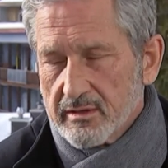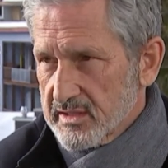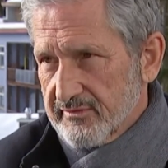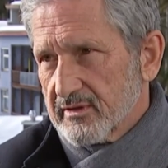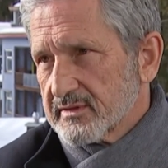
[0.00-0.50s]

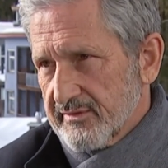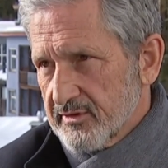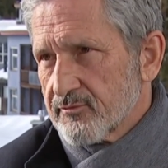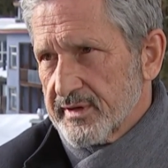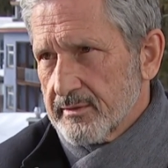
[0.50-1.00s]
give
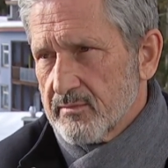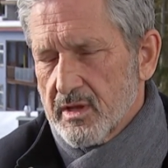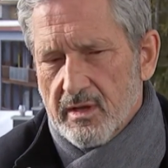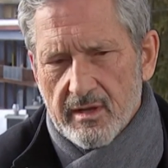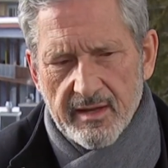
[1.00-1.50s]
it freedom.
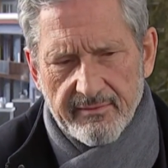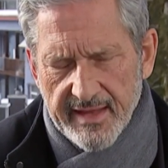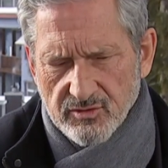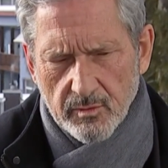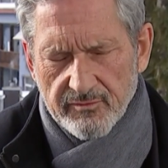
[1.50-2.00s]
And
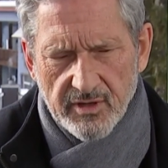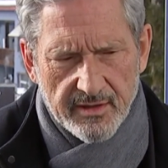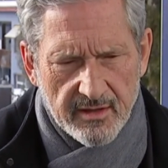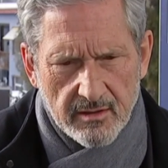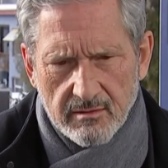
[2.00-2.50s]
that's what we've
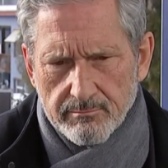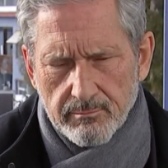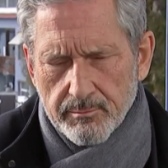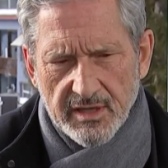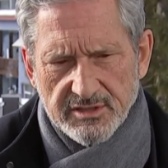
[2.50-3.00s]
done here.
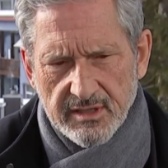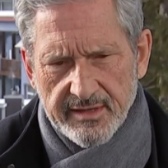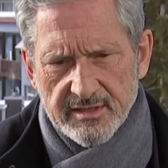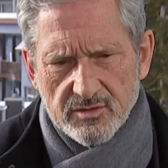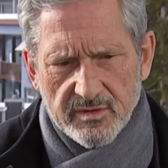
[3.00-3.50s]

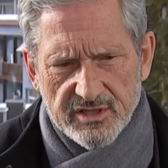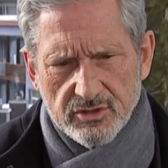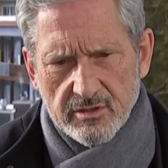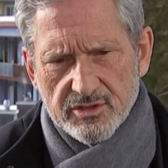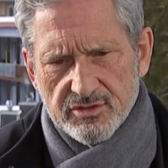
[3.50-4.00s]
Punchline is we
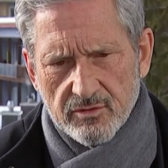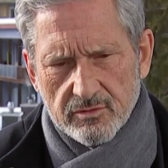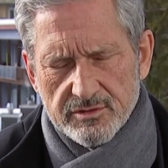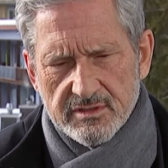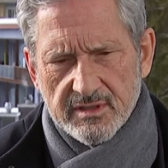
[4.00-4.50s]
issued our
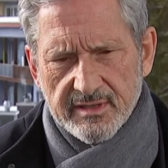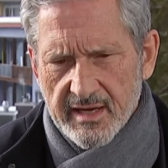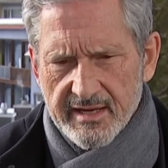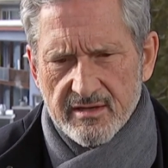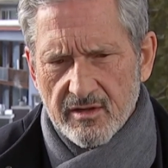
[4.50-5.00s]
shareholders a
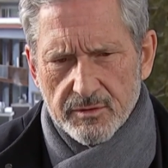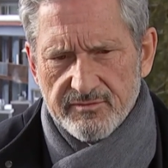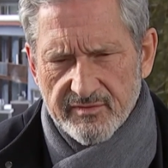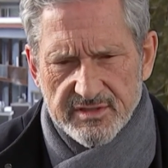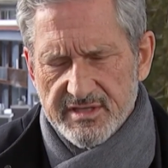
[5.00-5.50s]

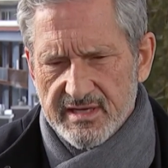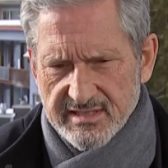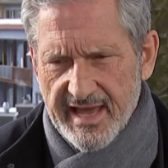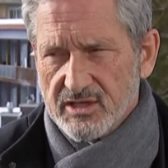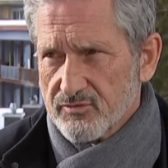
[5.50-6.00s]
$9.50
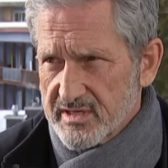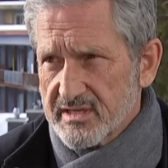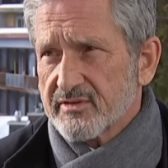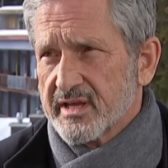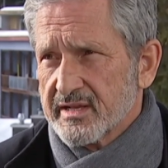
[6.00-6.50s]
tax-free
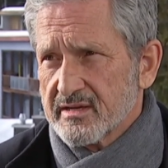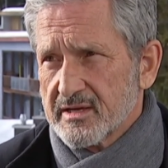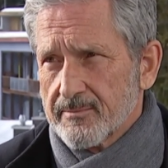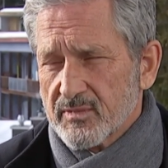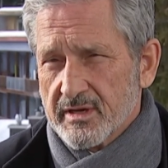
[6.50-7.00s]
dividend
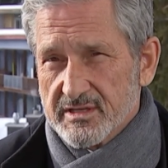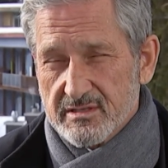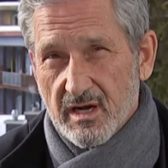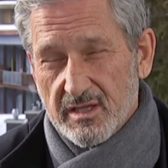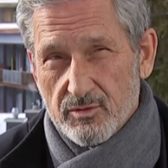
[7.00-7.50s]
on a
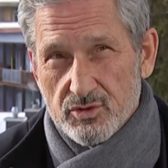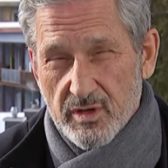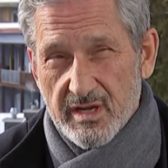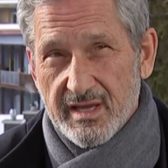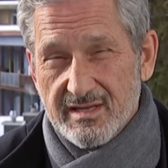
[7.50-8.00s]
stock that was
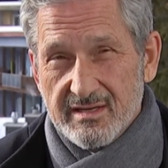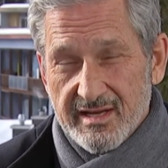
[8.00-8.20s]
trading at